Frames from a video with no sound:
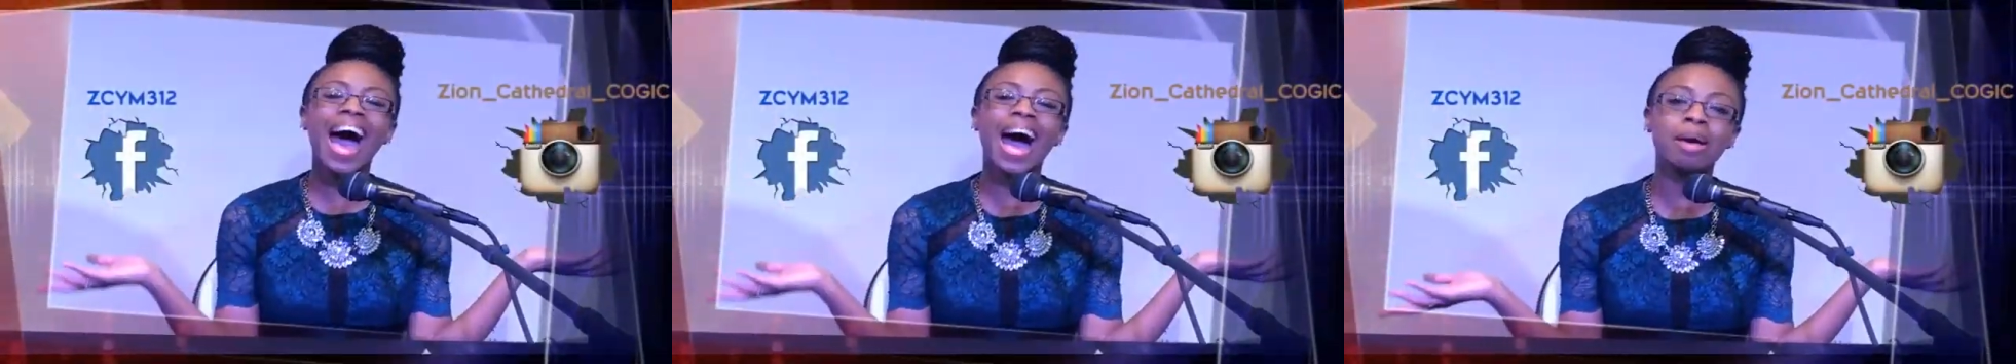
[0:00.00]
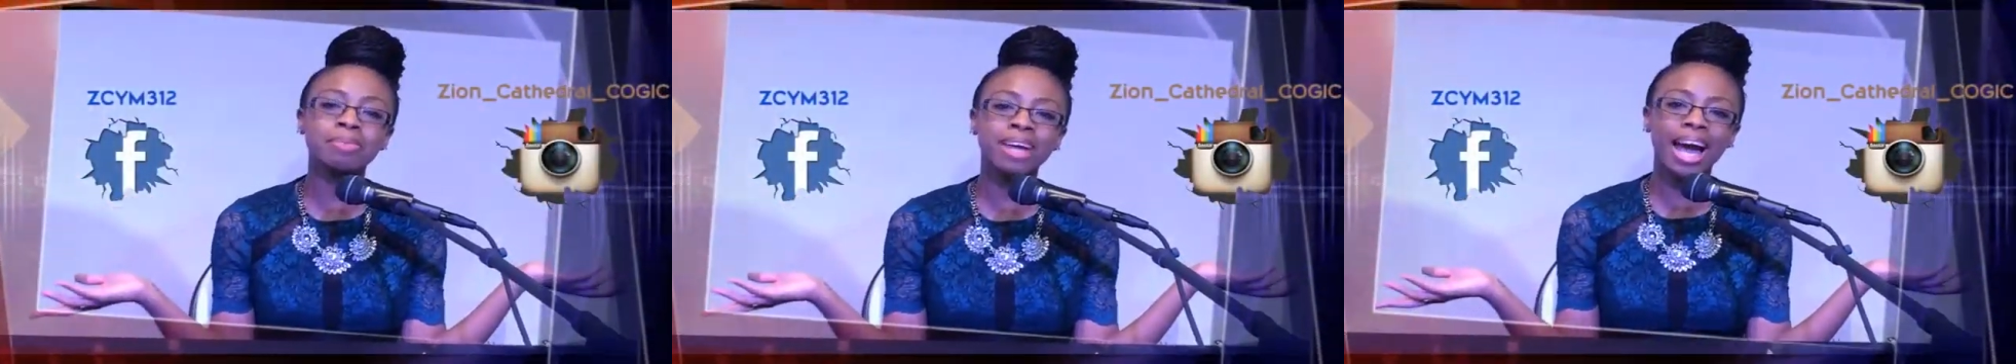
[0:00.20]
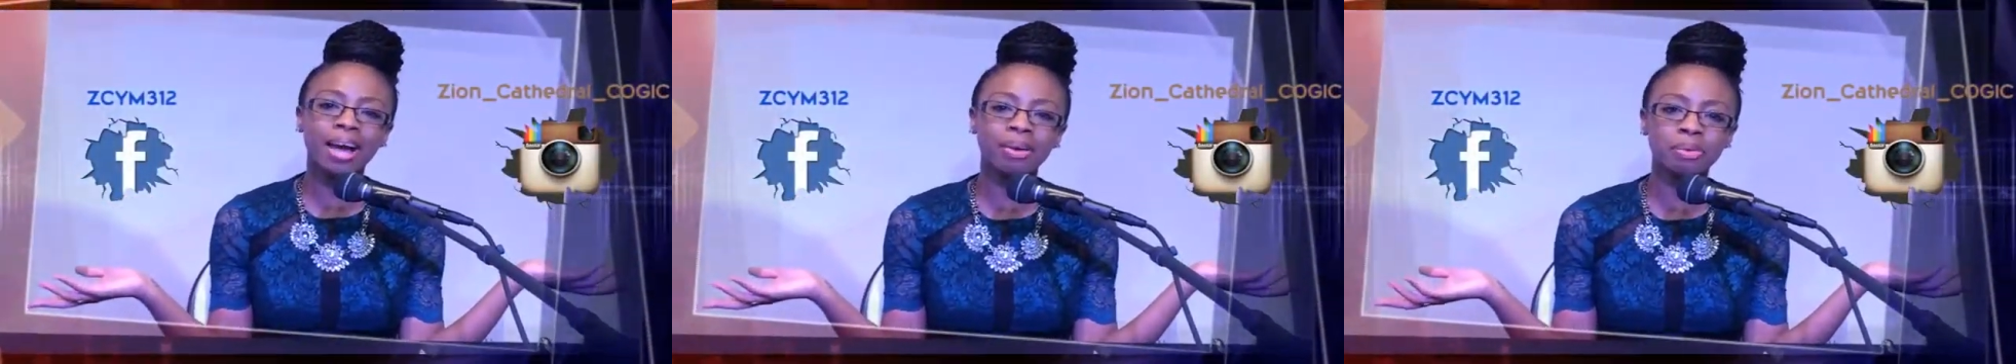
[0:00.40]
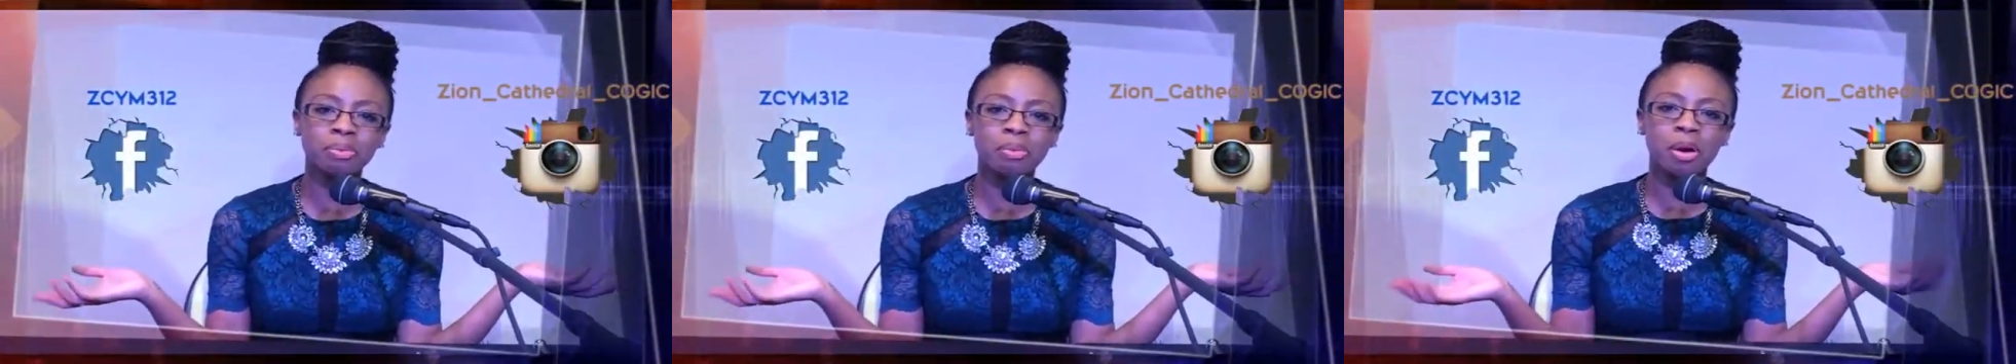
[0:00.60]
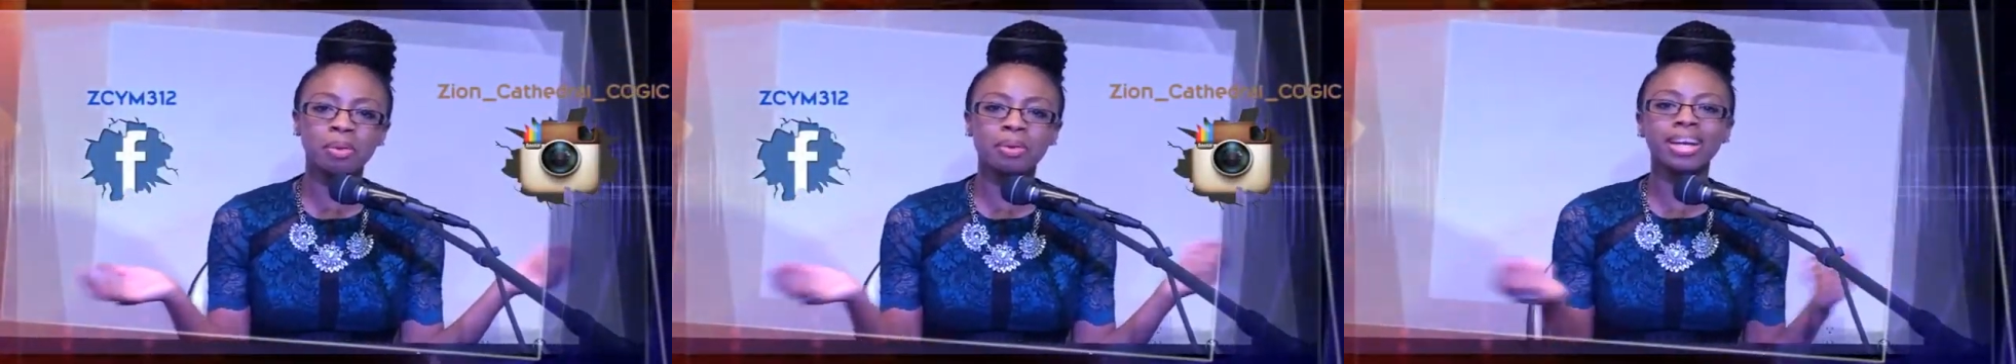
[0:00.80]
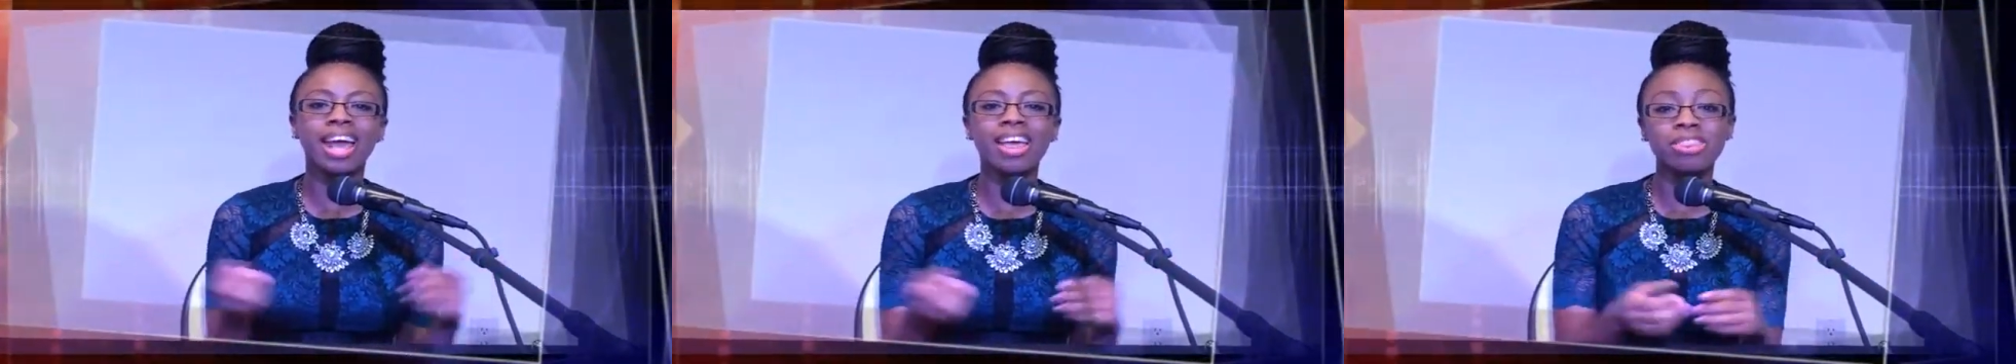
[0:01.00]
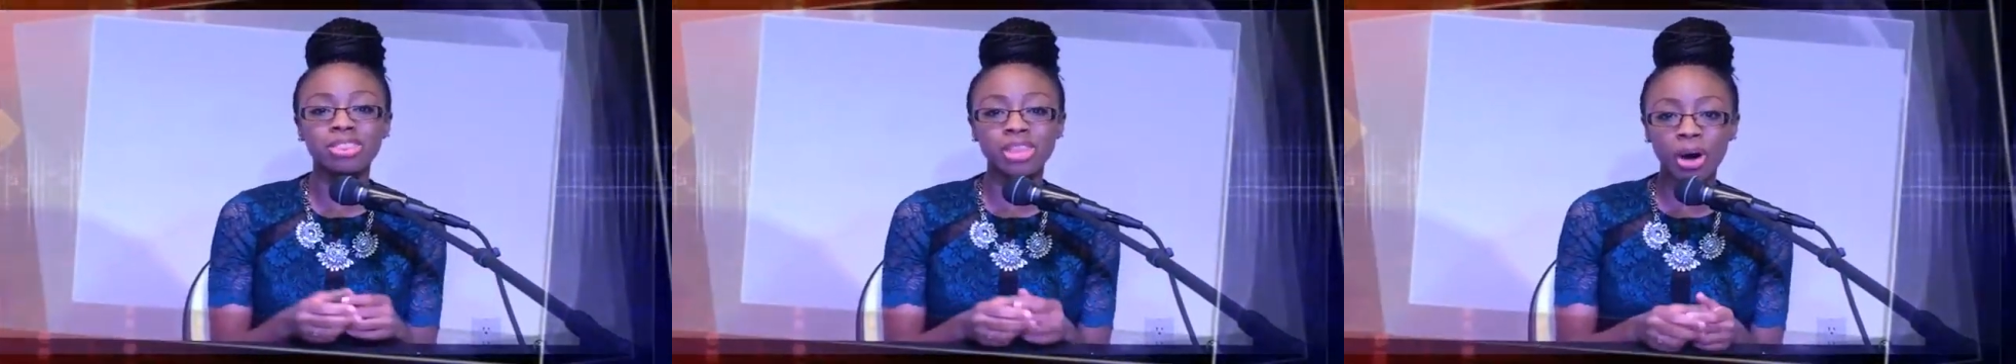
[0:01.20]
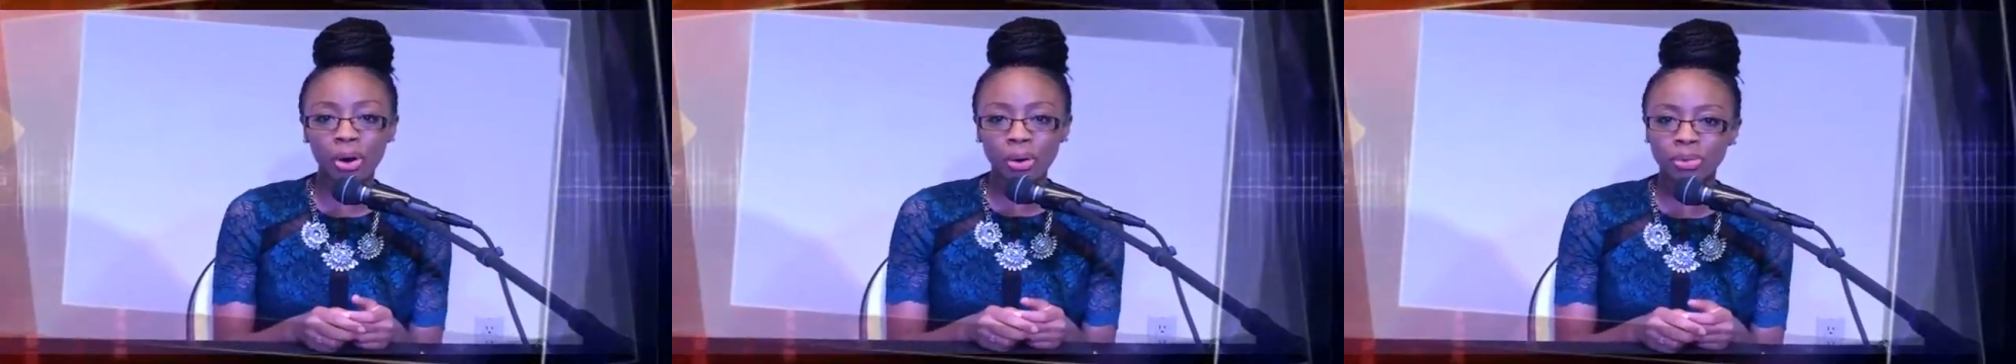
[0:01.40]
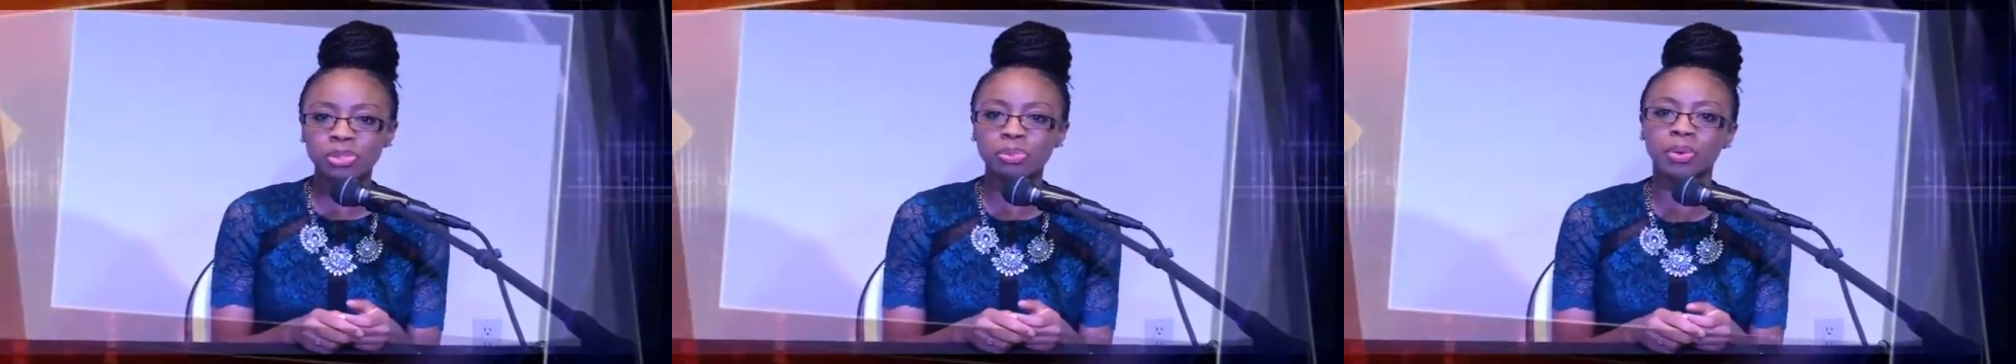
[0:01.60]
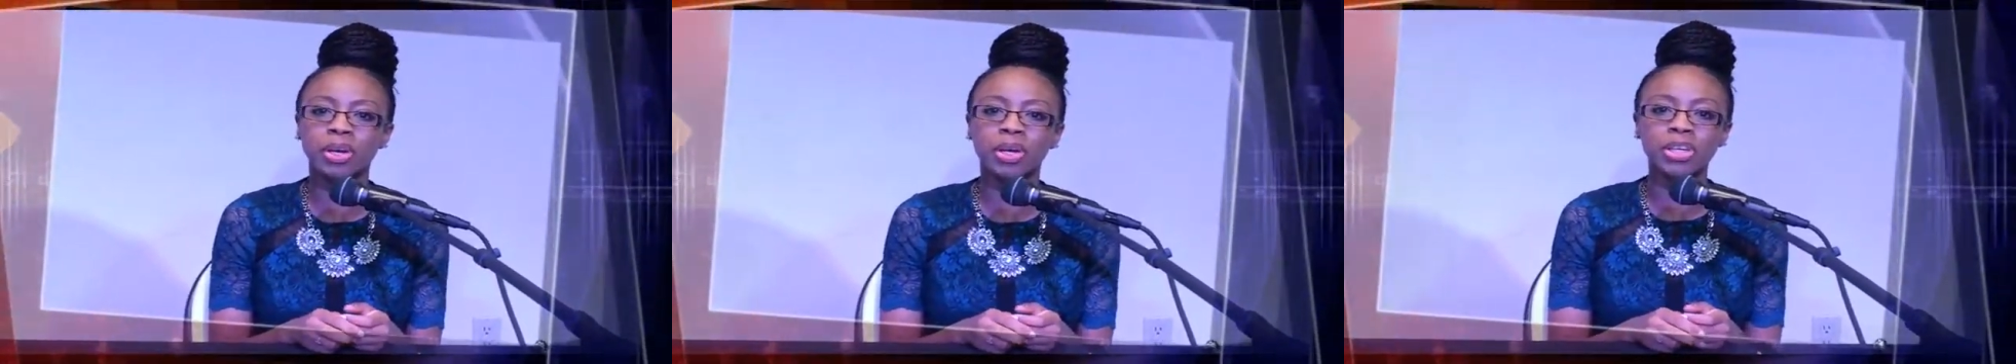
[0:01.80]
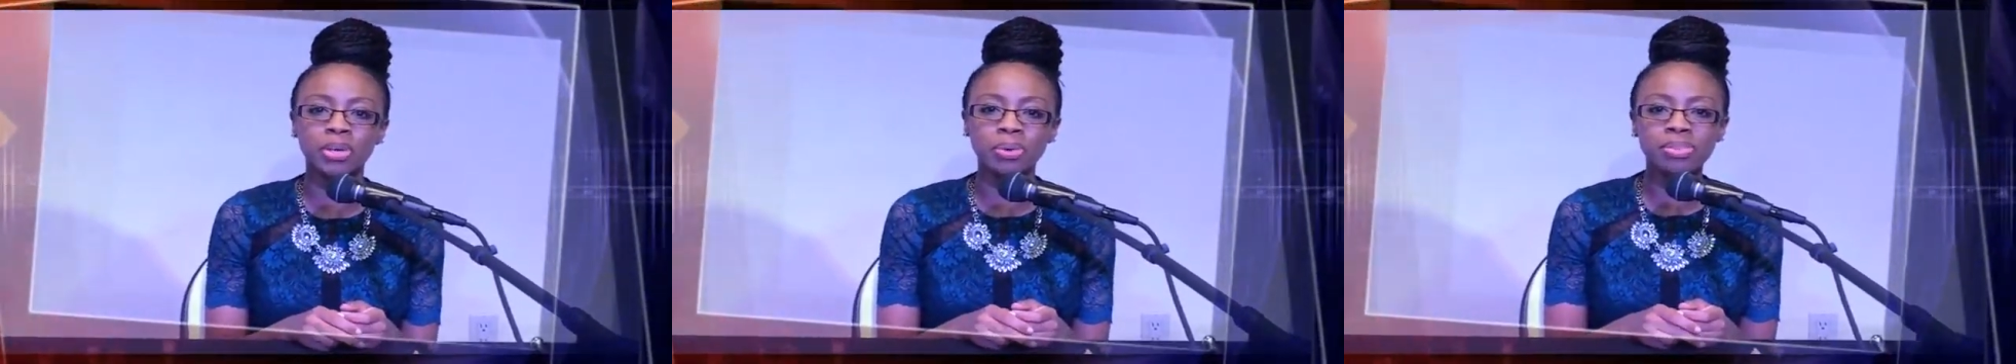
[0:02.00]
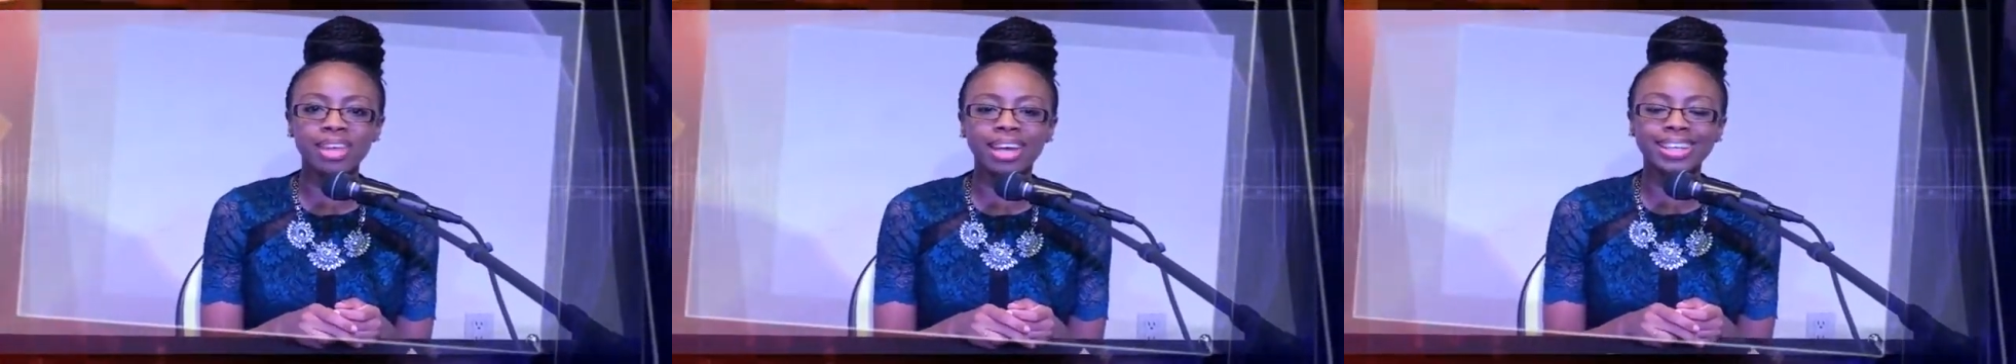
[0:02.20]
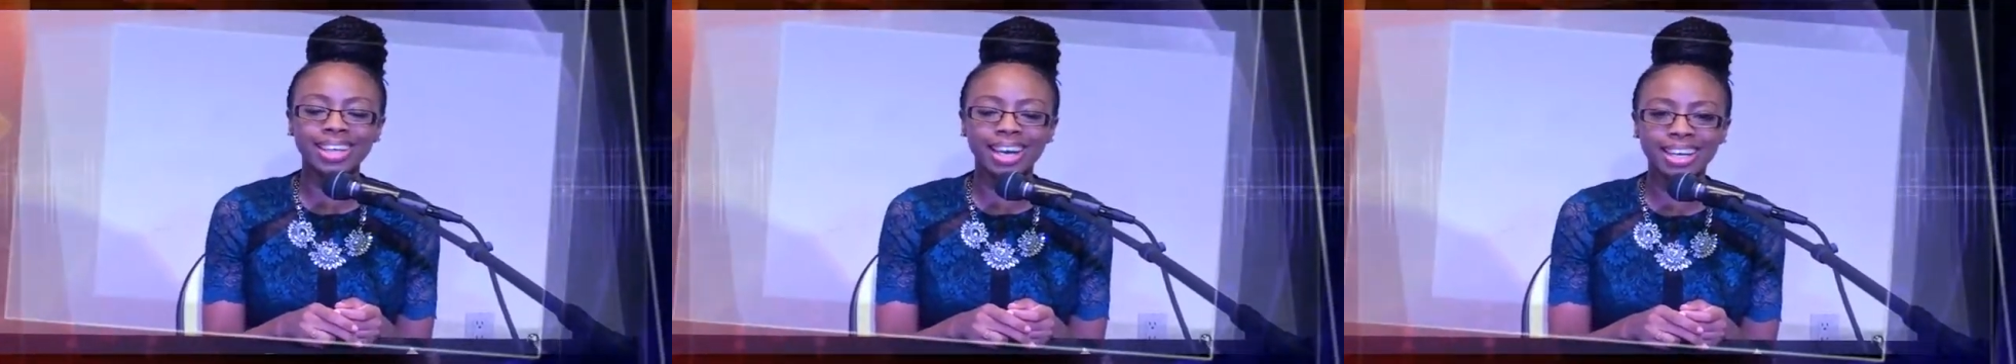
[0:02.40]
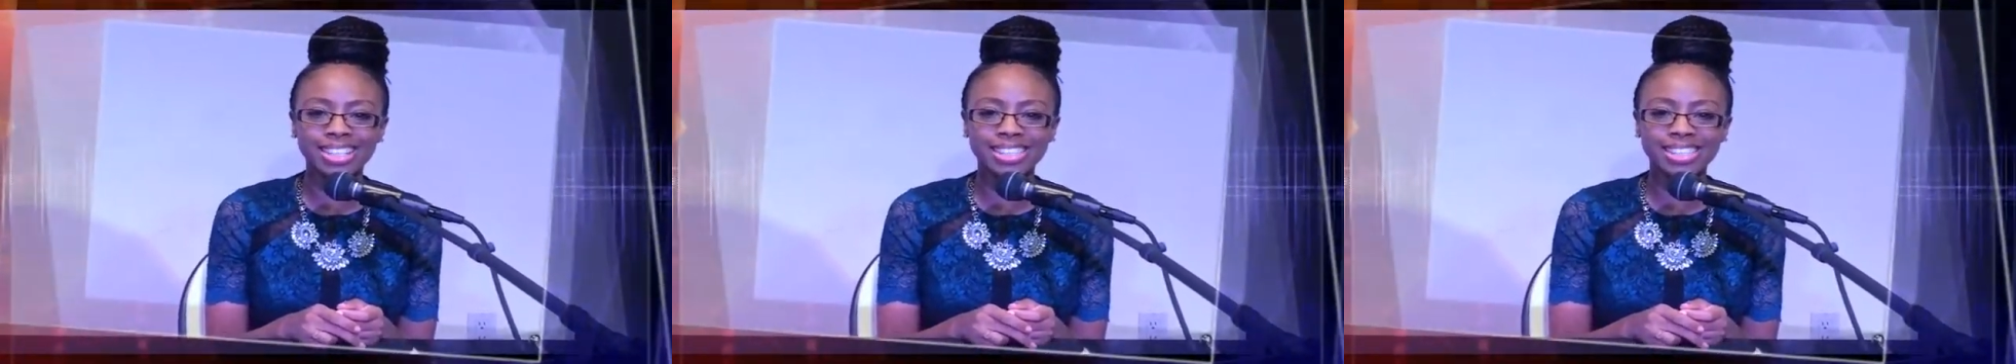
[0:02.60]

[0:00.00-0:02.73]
I'm Kyra Warren, and those were your youth and young